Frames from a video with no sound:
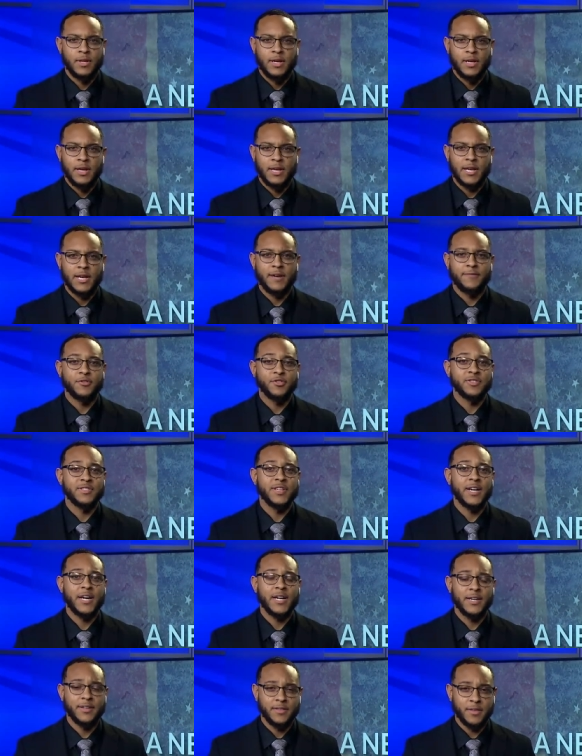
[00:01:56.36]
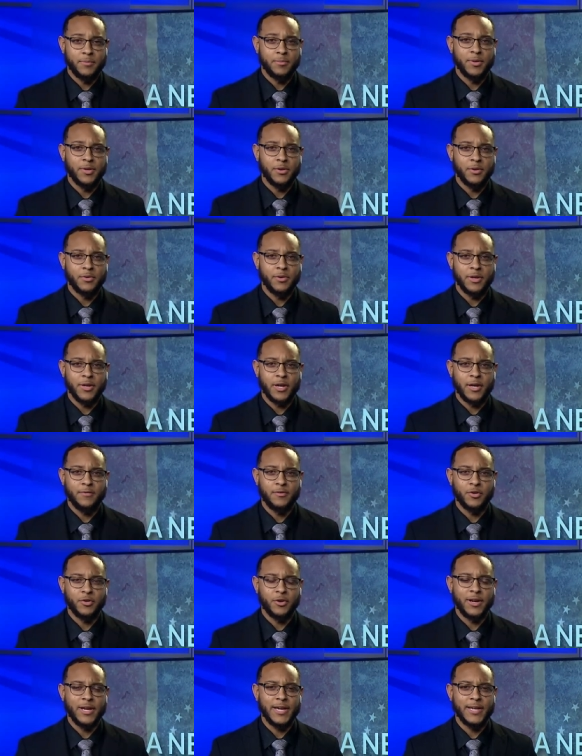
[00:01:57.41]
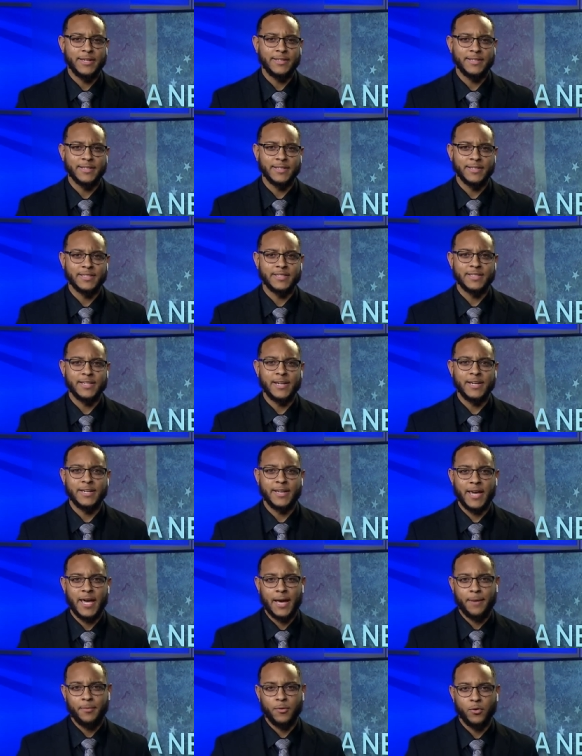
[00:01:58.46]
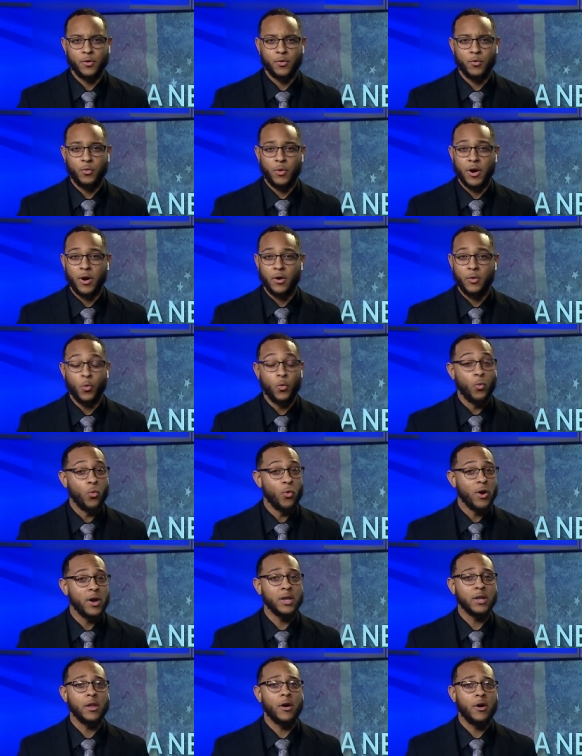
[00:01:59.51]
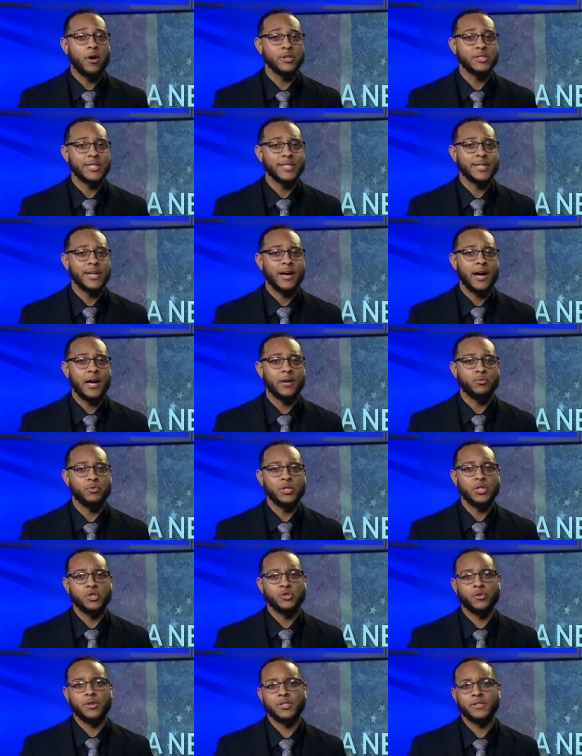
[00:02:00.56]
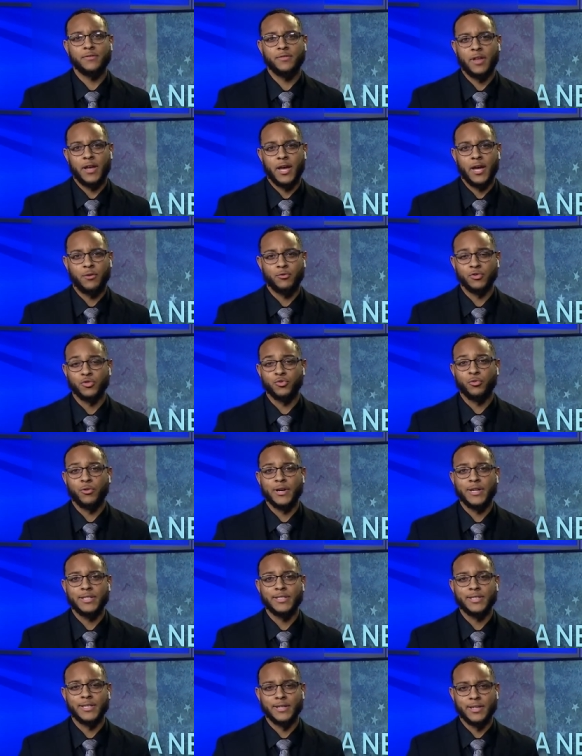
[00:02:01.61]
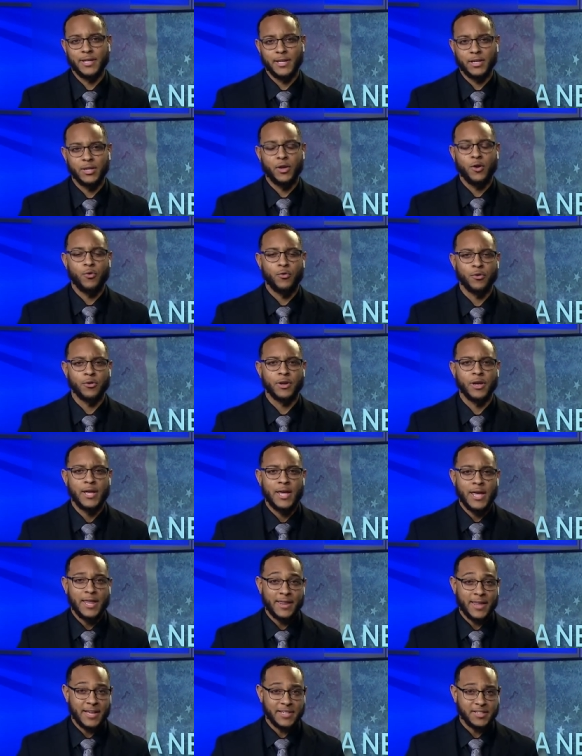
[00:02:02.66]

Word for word: And after signing the bill, the governor headed to the state capitol where one large In God We Trust flag was raised and then lowered. That